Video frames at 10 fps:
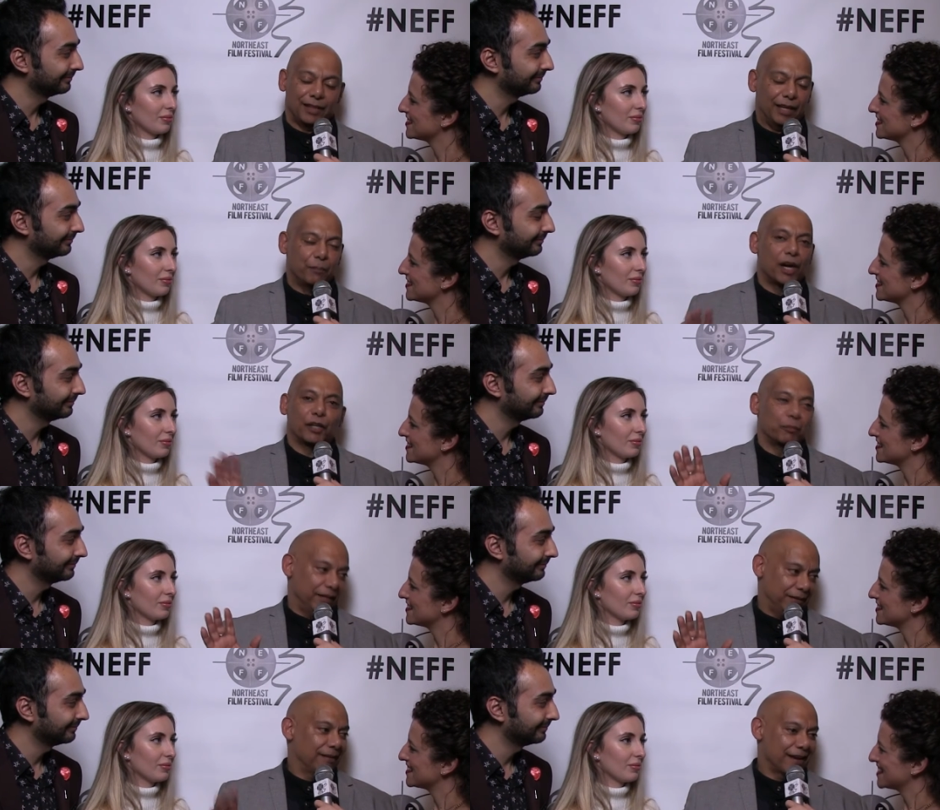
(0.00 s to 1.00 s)
Speaker 1: it marked
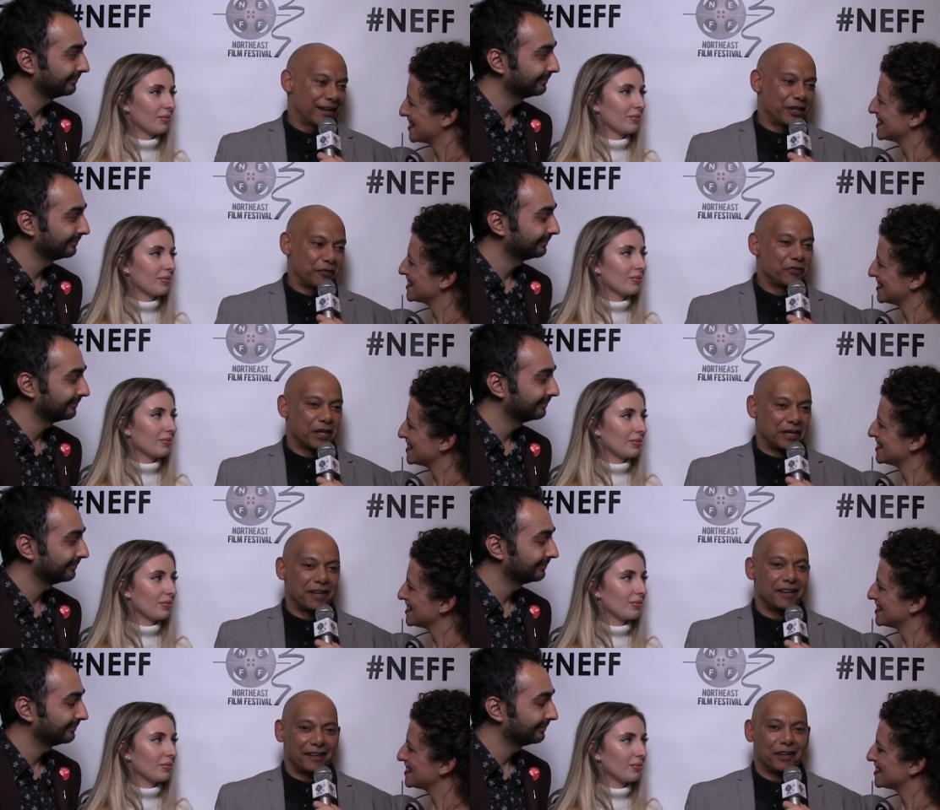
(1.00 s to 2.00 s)
me, and it
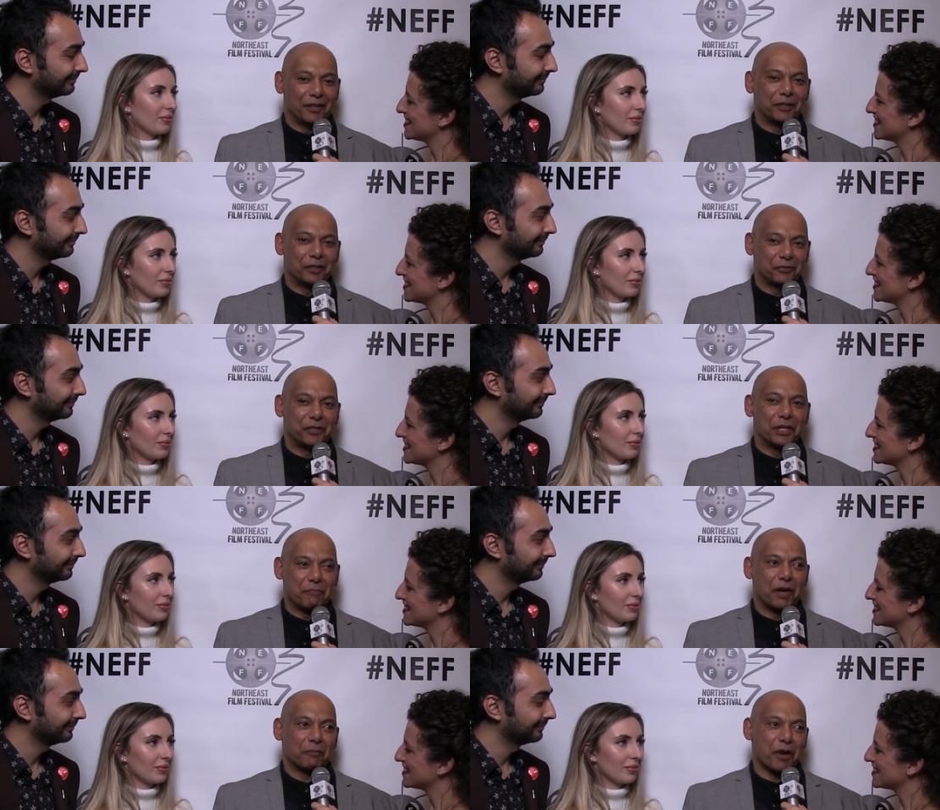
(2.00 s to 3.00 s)
really, it really
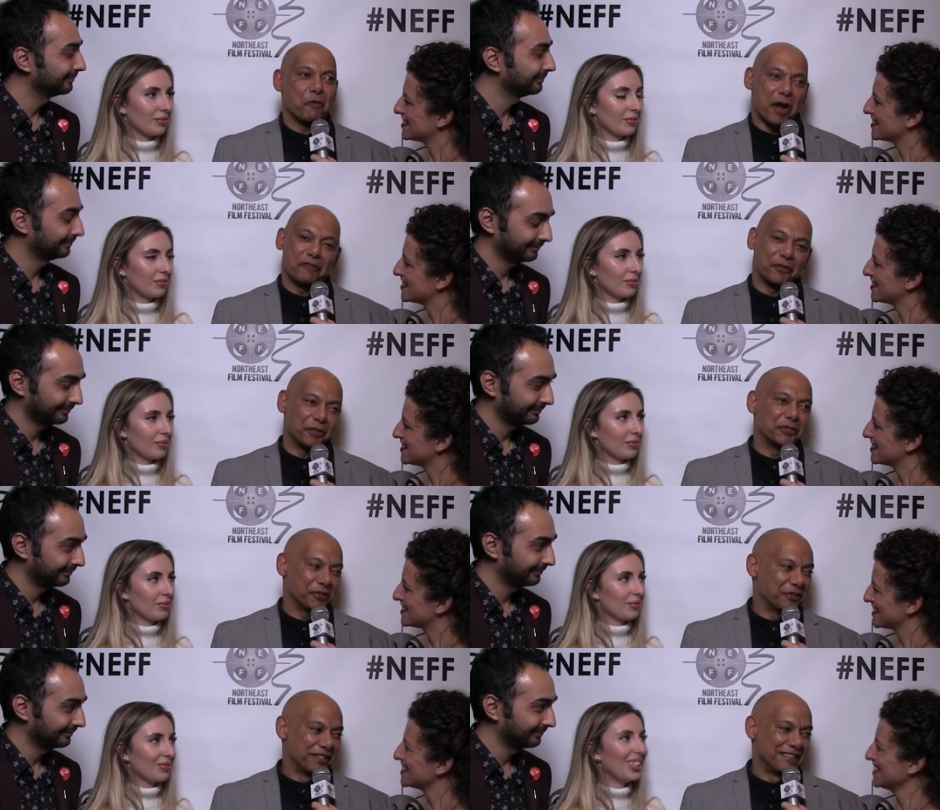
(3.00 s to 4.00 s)
marked my wife also.